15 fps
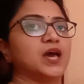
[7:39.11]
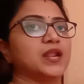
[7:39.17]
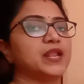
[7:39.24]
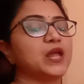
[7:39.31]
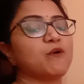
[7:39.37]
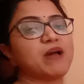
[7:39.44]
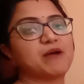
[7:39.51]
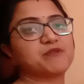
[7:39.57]

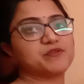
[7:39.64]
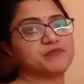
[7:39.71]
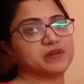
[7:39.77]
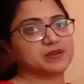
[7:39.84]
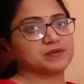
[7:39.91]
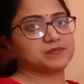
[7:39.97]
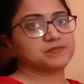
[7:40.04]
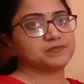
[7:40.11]
Now
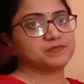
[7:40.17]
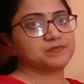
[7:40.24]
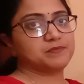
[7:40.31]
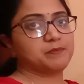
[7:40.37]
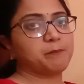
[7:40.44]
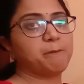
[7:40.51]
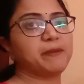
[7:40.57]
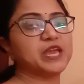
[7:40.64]
everyone,
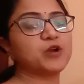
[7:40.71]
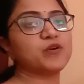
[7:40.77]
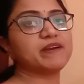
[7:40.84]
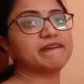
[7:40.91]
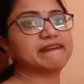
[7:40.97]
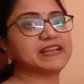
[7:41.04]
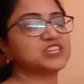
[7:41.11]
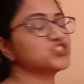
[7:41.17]
pay your
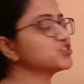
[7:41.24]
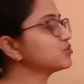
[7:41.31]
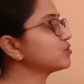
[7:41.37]
attention